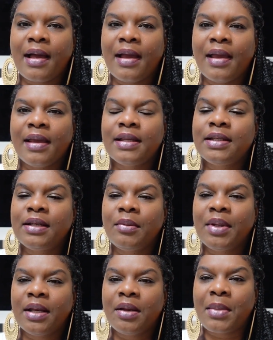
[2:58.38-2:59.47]
I ended
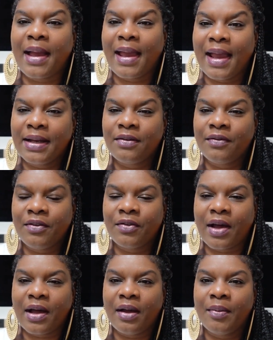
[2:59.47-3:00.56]
up getting my Hand of
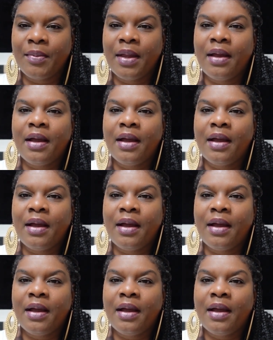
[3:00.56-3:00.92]
Ifa.